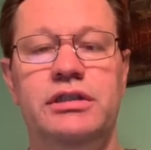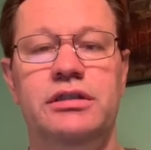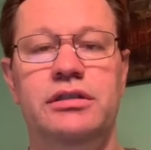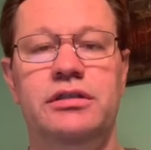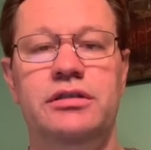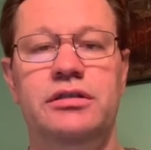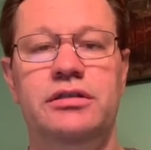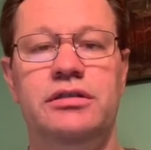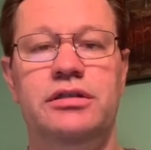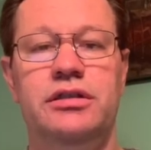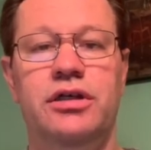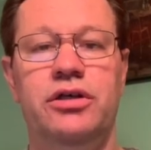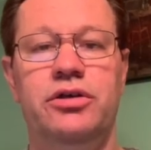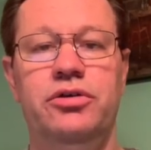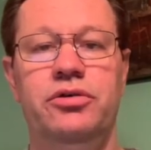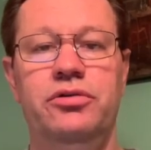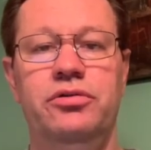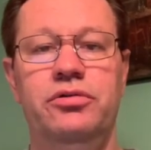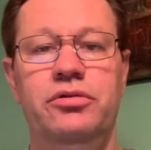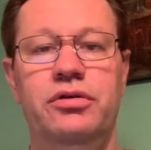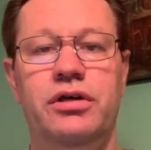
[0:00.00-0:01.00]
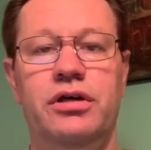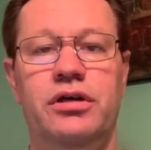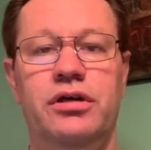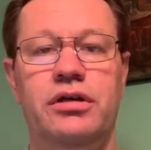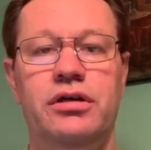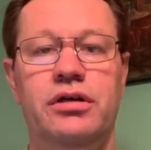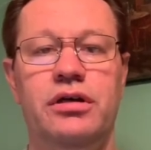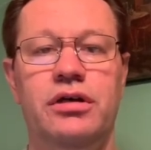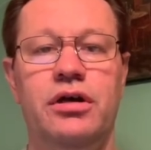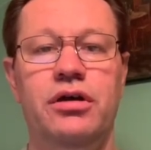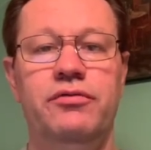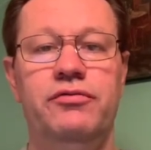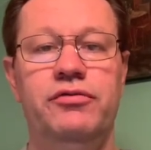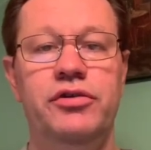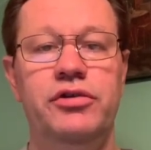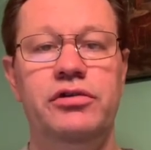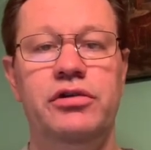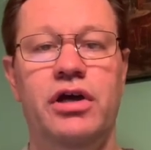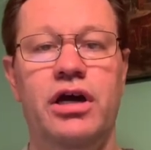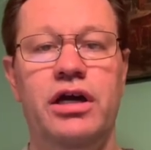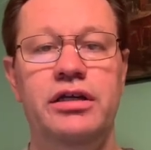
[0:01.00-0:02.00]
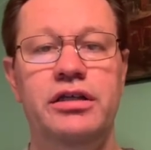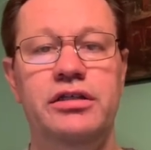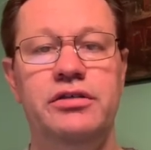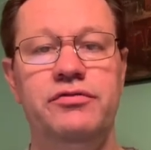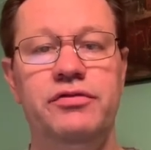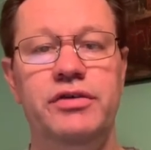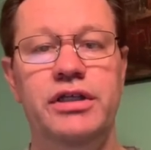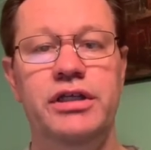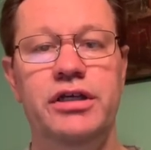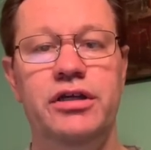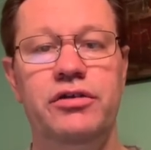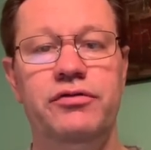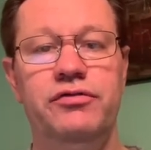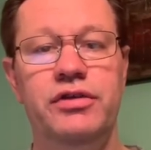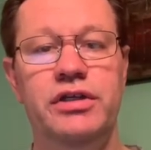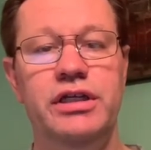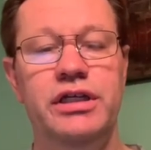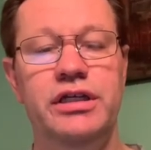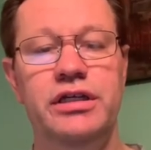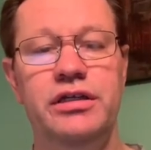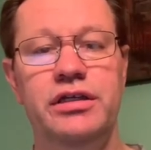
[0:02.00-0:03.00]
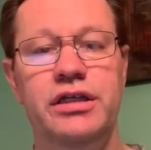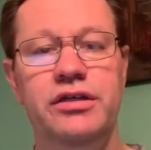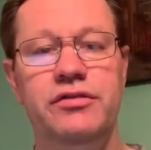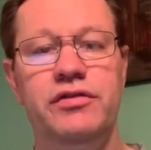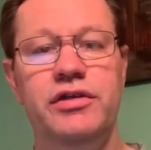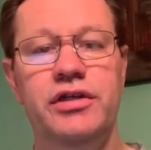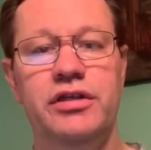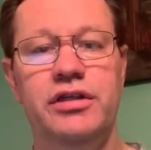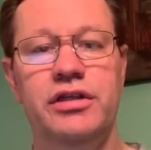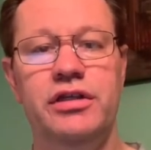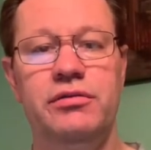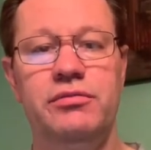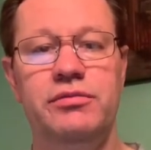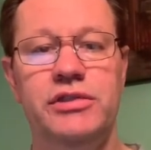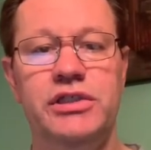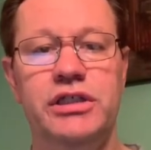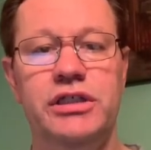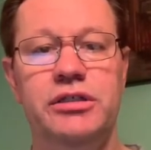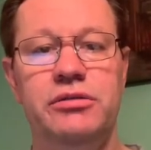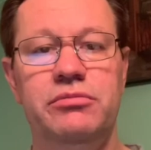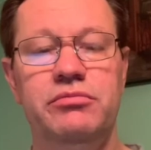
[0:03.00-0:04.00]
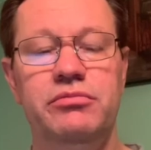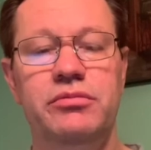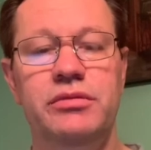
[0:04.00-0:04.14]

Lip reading: So hopefully you liked this video. If you did, give it a thumbs up.